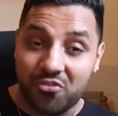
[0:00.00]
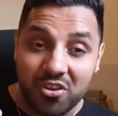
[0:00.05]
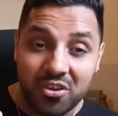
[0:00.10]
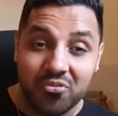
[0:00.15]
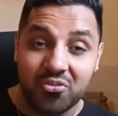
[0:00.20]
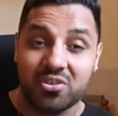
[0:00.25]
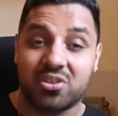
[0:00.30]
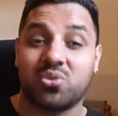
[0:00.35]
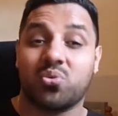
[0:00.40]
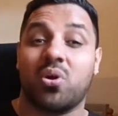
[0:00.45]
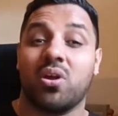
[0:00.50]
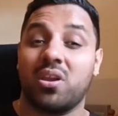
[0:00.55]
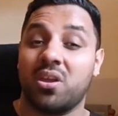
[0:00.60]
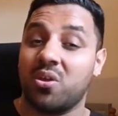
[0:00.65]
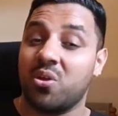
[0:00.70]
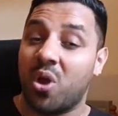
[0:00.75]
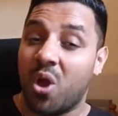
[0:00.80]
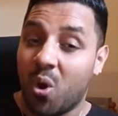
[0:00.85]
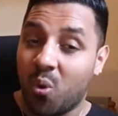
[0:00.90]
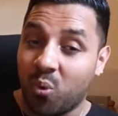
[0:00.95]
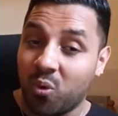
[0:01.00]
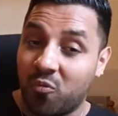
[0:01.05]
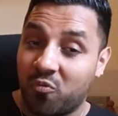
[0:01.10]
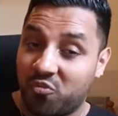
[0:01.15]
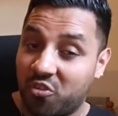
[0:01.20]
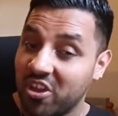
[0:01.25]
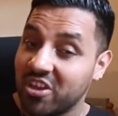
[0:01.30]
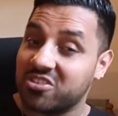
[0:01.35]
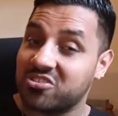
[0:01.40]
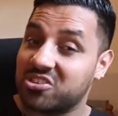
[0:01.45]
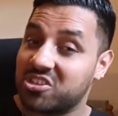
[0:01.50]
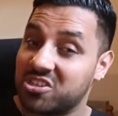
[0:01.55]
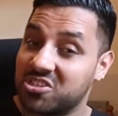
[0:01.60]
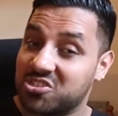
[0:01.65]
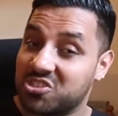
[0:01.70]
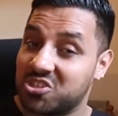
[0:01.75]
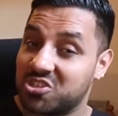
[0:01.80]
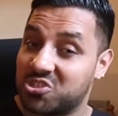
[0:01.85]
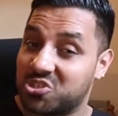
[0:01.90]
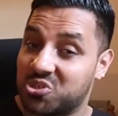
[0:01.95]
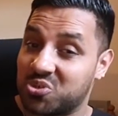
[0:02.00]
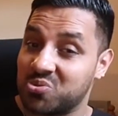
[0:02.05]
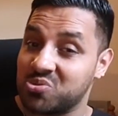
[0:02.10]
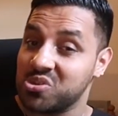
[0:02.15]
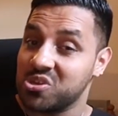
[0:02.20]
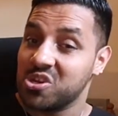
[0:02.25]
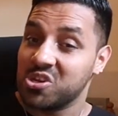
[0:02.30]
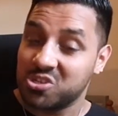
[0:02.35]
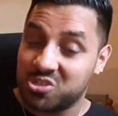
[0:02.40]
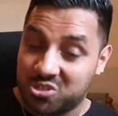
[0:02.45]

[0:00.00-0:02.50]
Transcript: FIFA 20 will fix these issues.